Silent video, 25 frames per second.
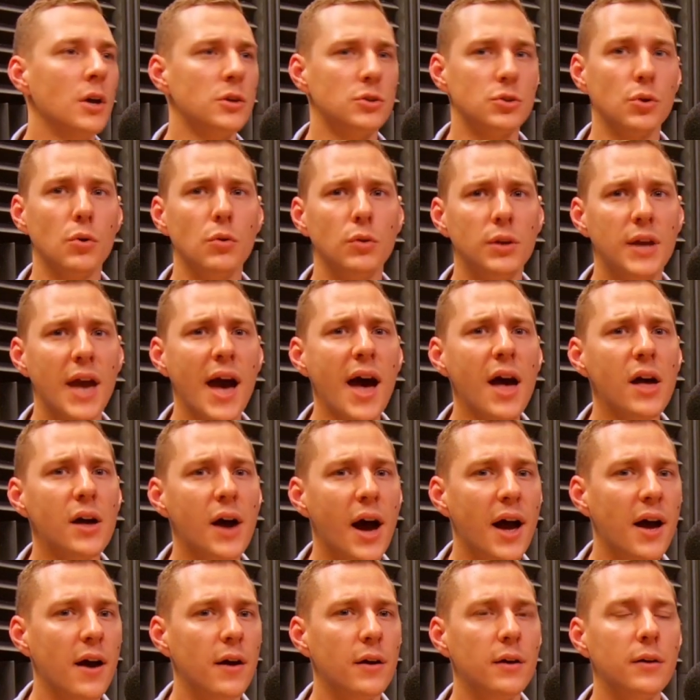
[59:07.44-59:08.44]
So
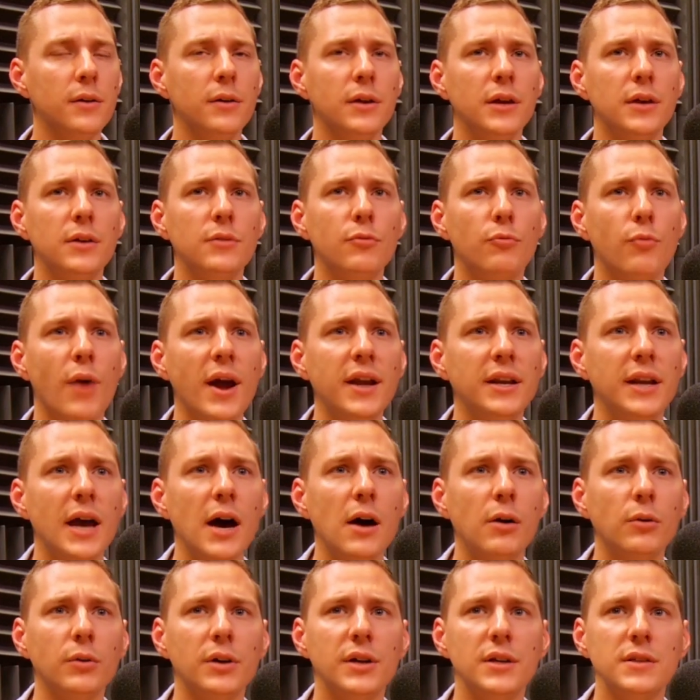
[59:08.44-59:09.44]
right
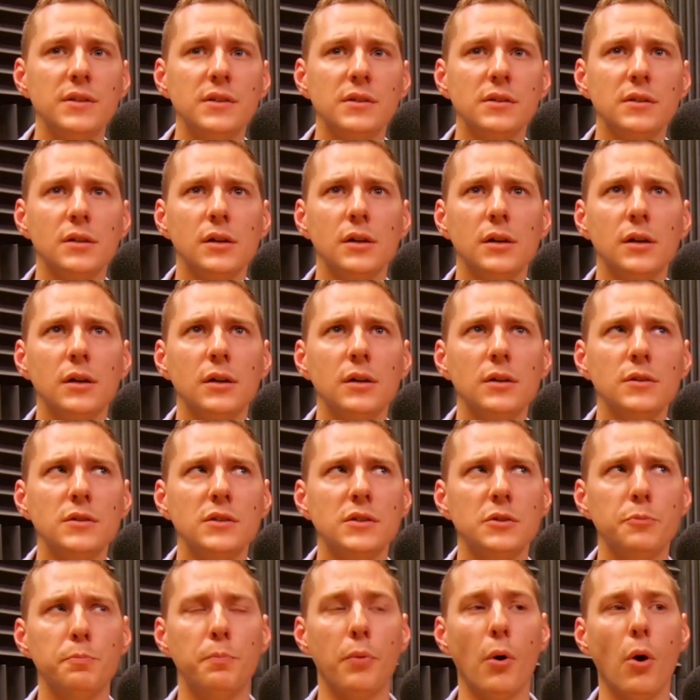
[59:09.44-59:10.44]
now it's
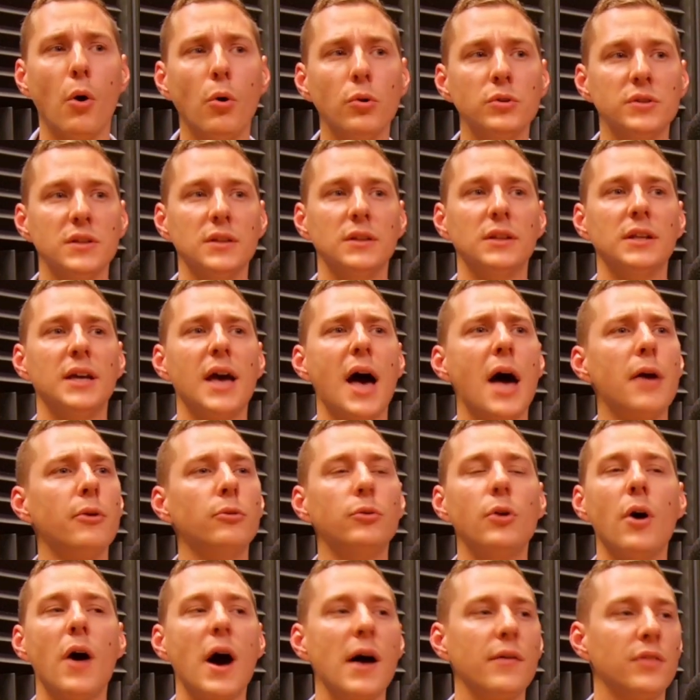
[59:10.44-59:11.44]
supposedly, I don't
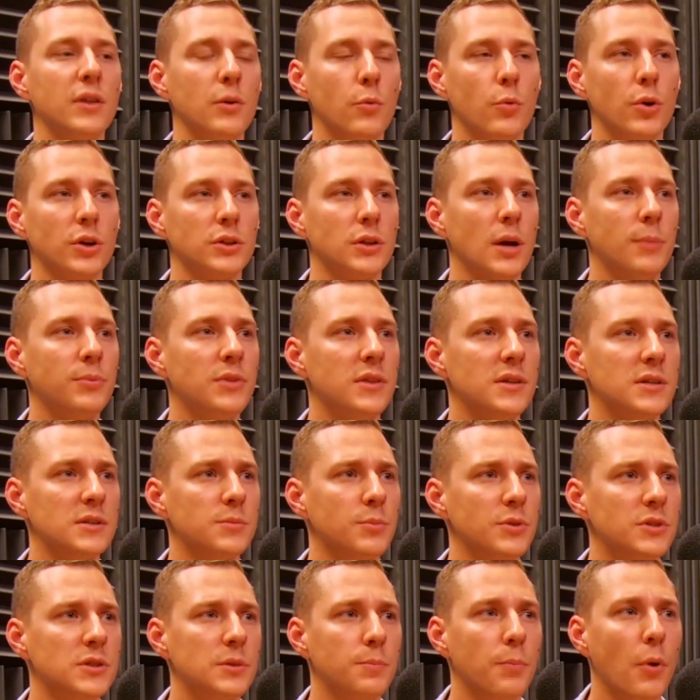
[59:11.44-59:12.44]
know how they worked up to this,
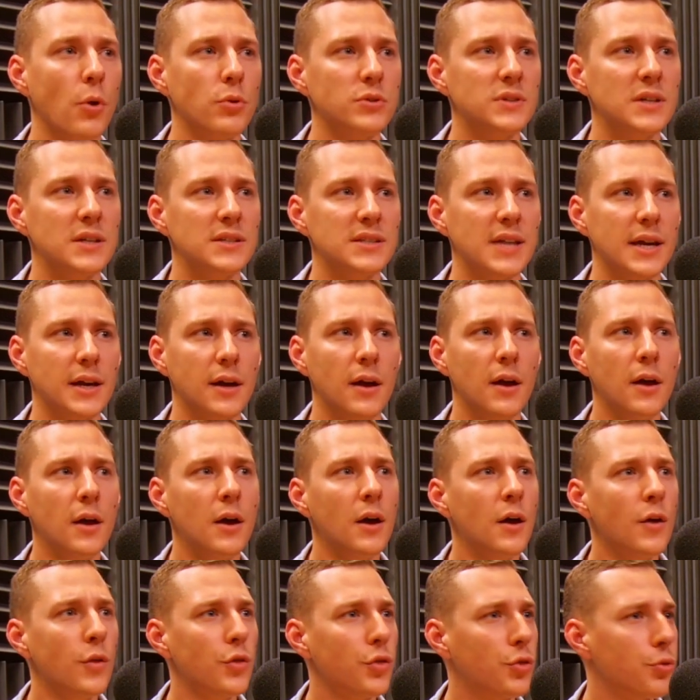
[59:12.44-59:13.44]
but supposedly it's like
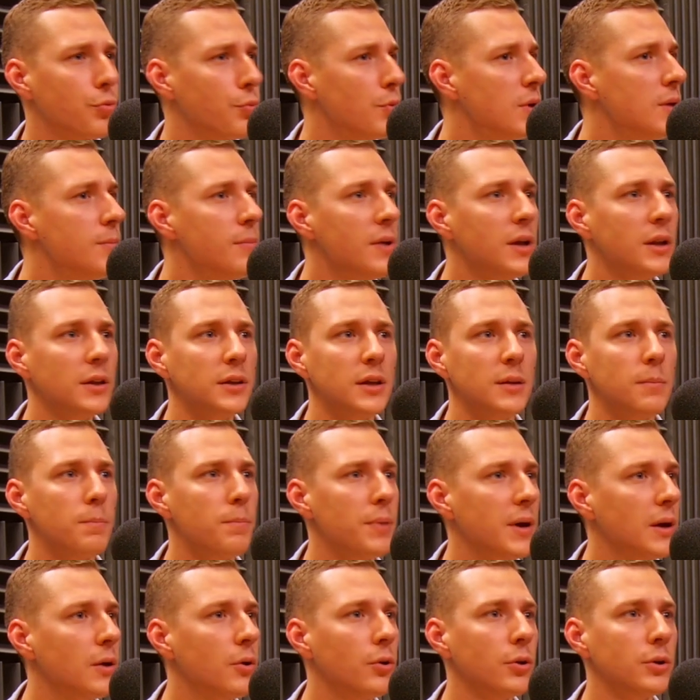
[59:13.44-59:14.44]
3 million
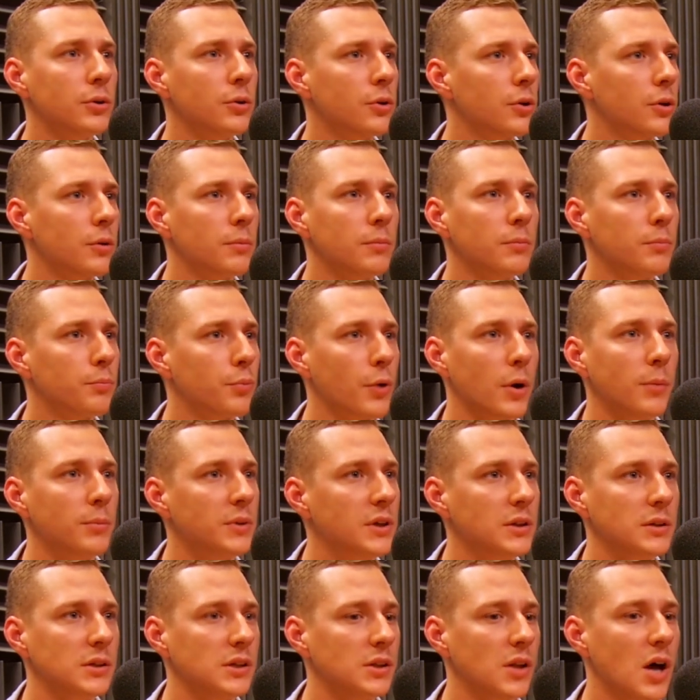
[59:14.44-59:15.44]
Bitcoin are
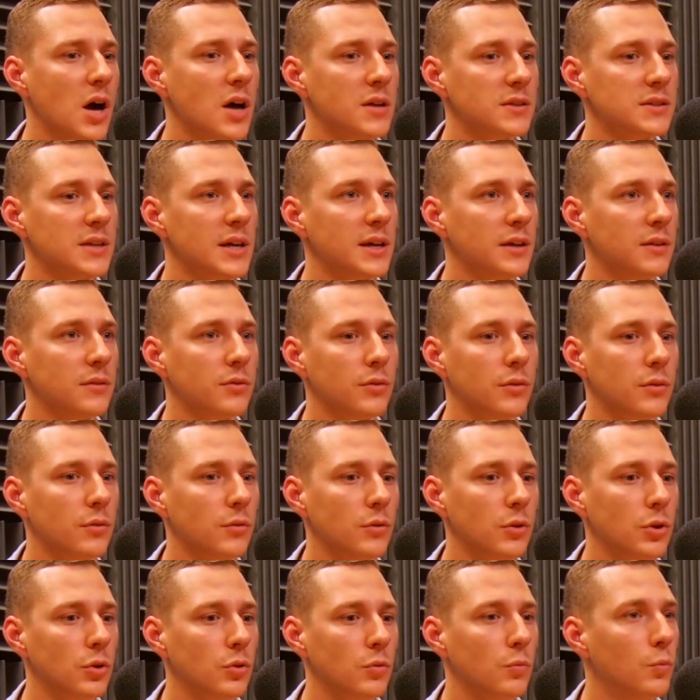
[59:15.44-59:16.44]
permanently lost. Like
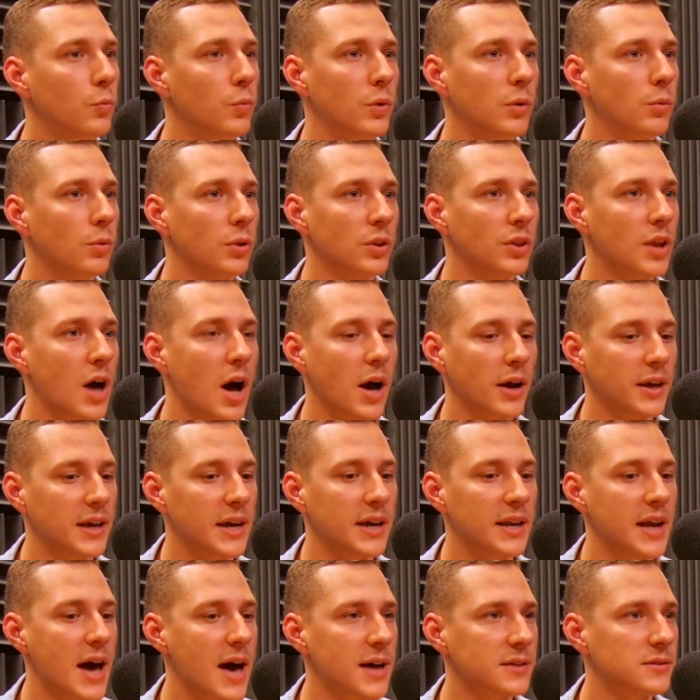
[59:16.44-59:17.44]
we will not
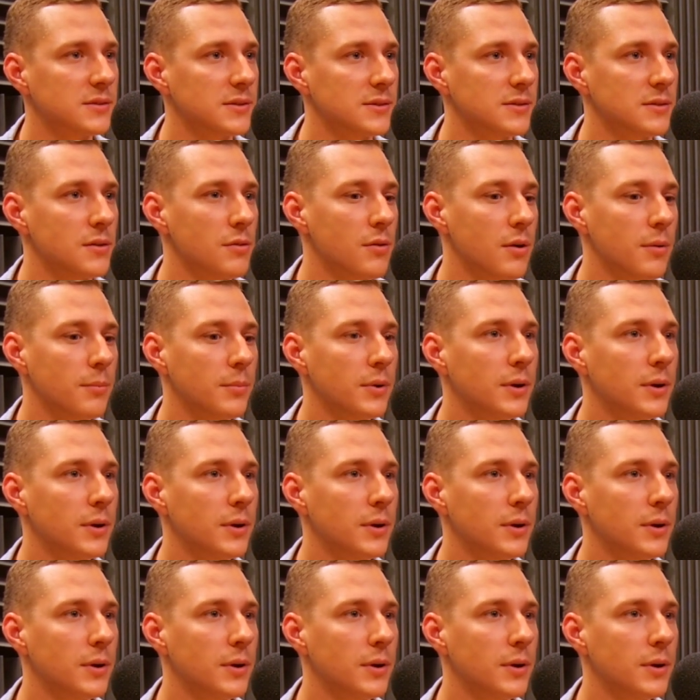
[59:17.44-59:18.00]
gain access to them.